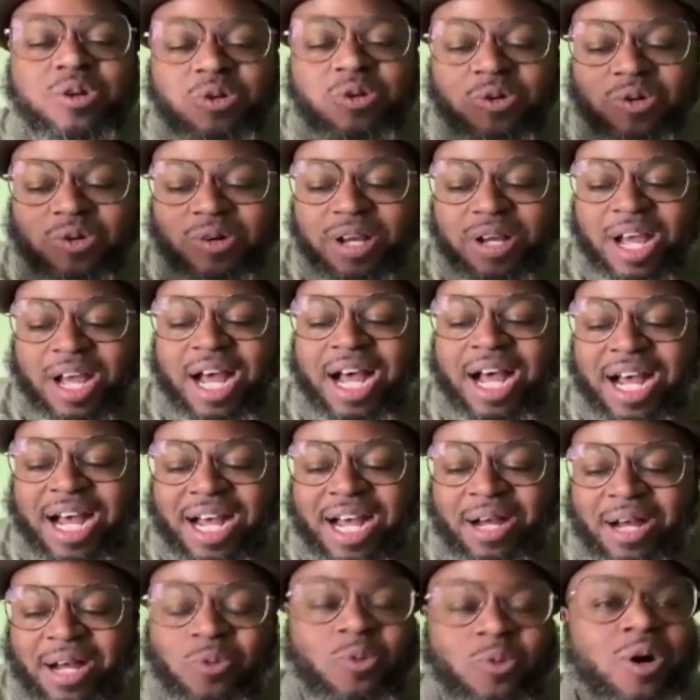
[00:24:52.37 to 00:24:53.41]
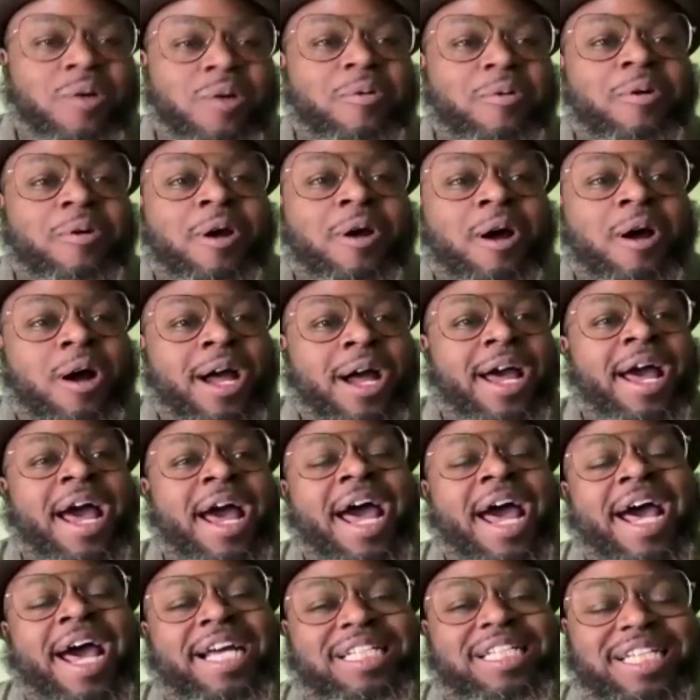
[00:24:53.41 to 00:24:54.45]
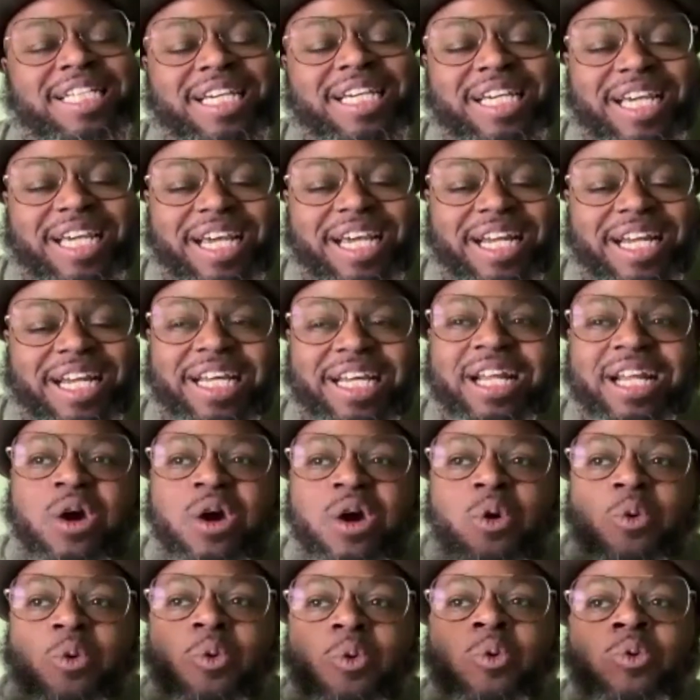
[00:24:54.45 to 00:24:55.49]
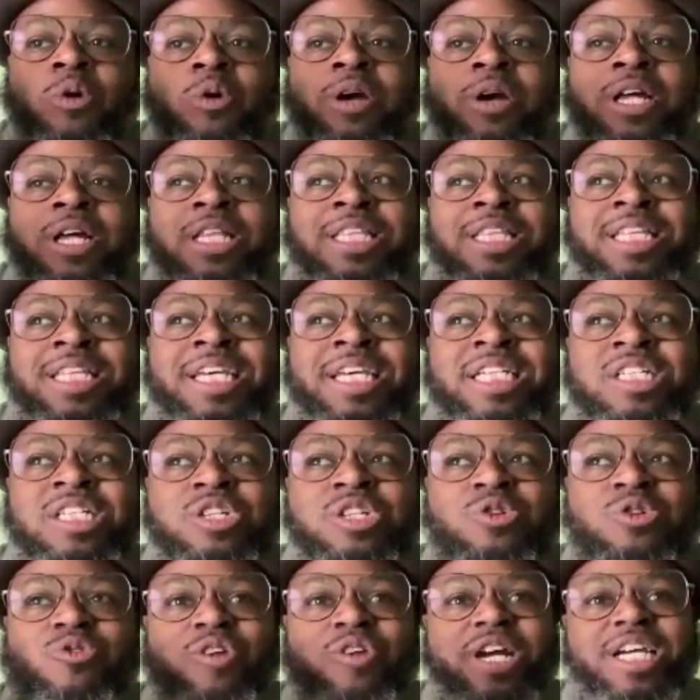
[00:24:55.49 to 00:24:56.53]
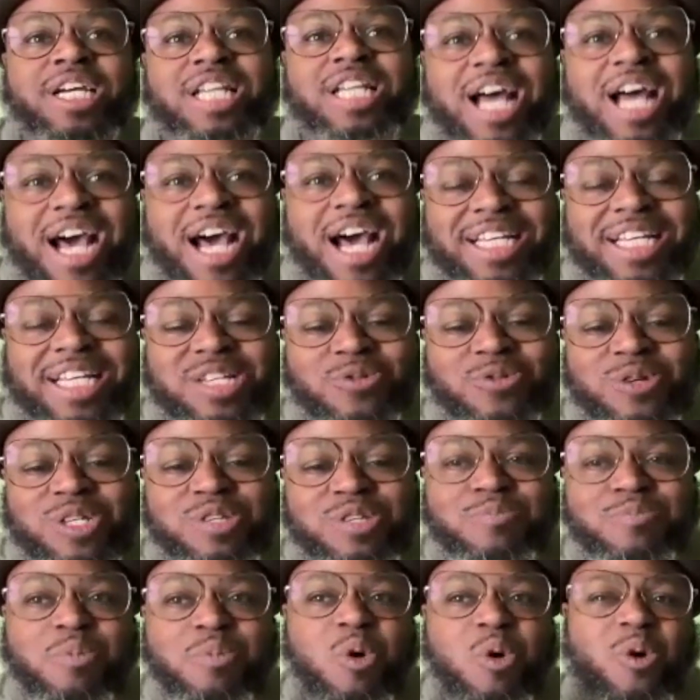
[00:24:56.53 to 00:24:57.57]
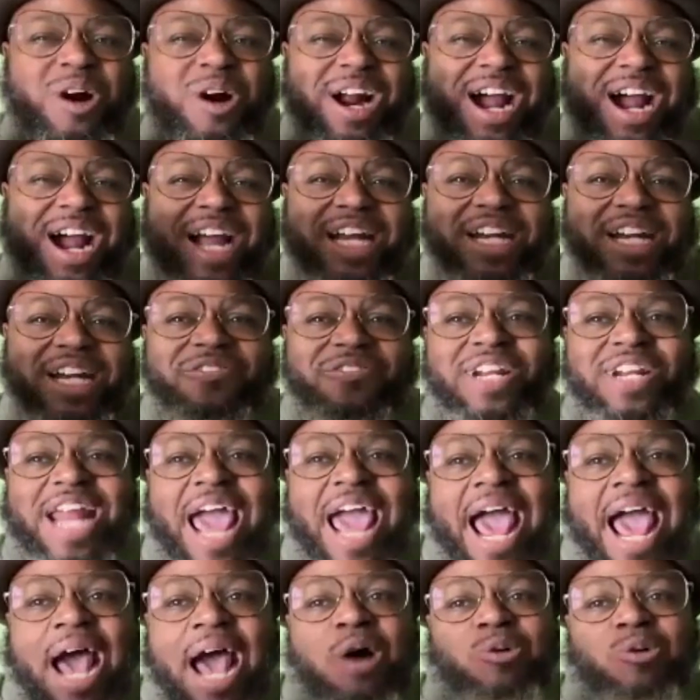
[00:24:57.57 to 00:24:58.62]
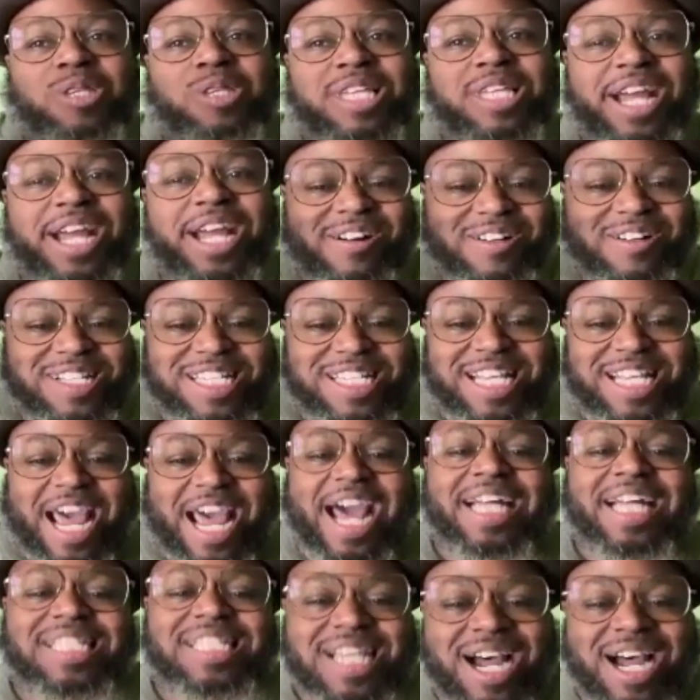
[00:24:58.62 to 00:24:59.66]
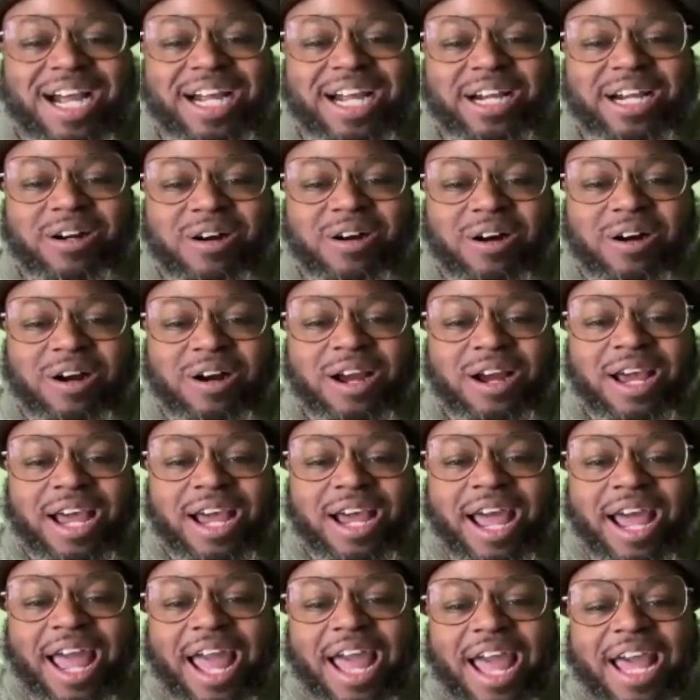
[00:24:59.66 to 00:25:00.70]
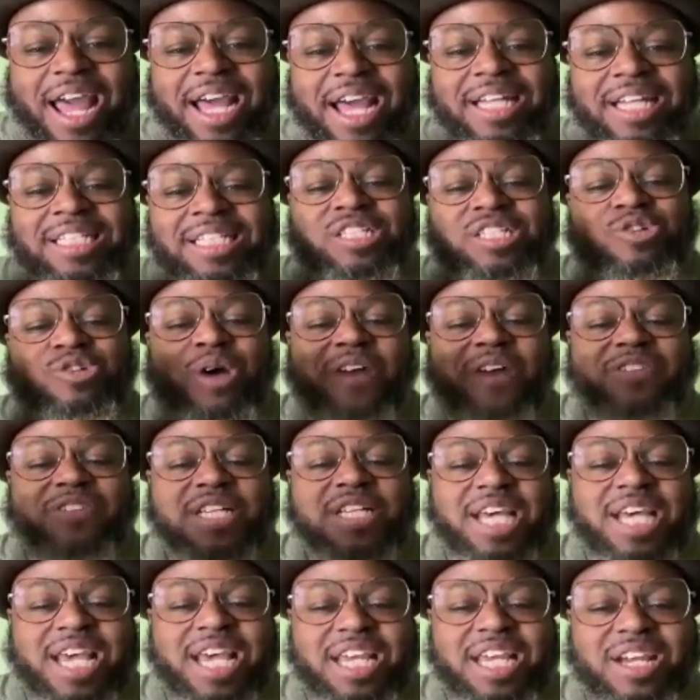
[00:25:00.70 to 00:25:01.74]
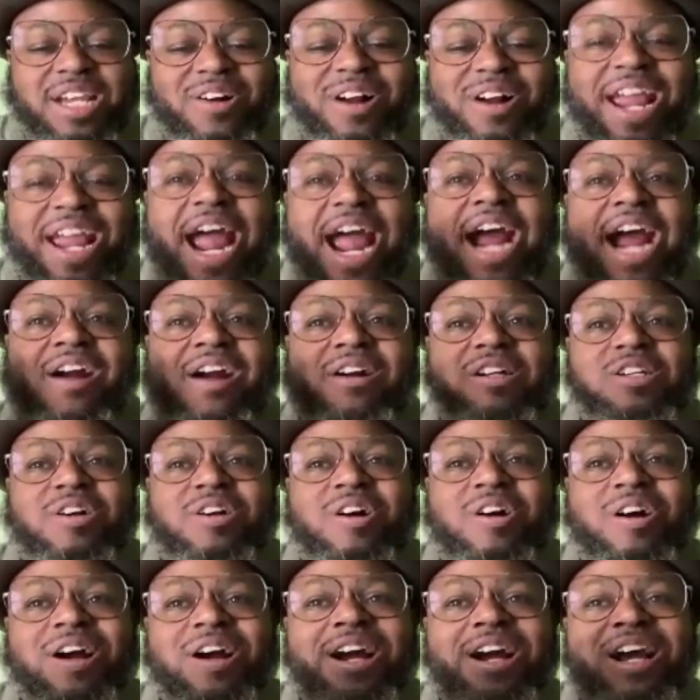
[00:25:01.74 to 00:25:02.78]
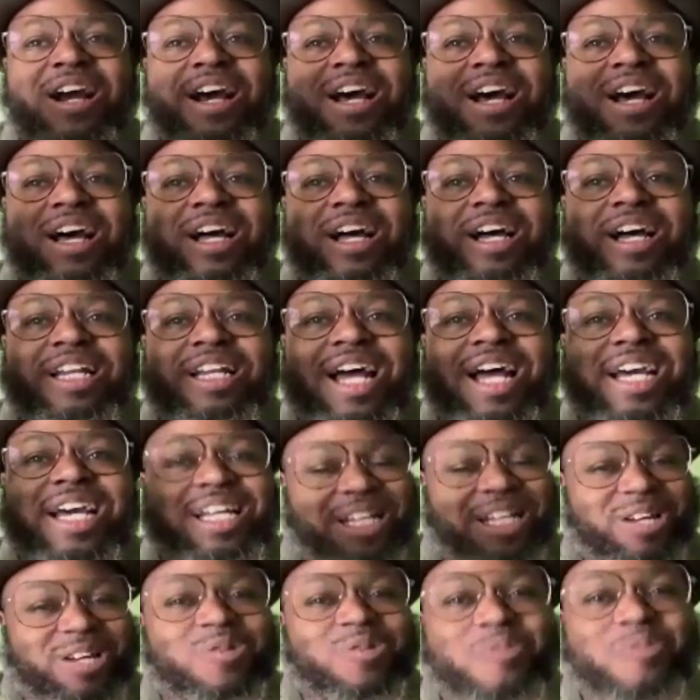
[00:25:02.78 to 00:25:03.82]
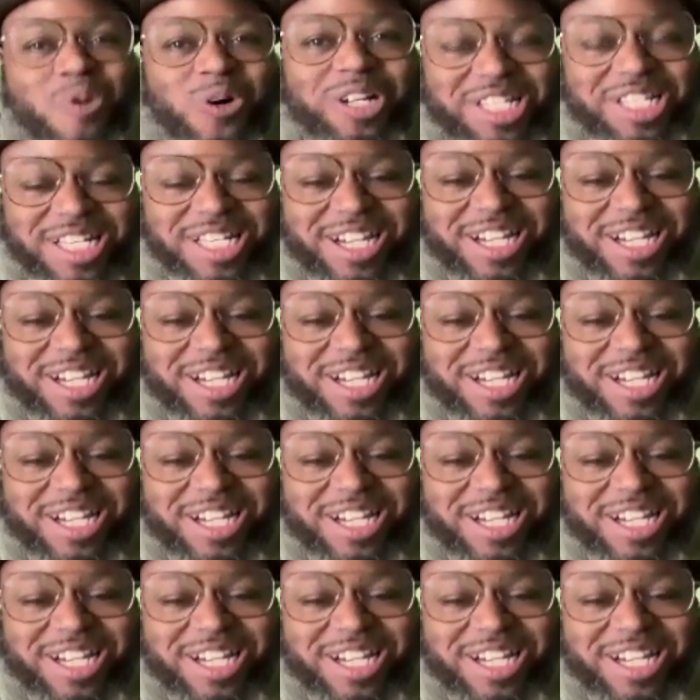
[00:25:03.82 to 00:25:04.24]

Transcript: you were acting in it, did you realize it was more kind of an out there satire? And did you have to take your character like a little more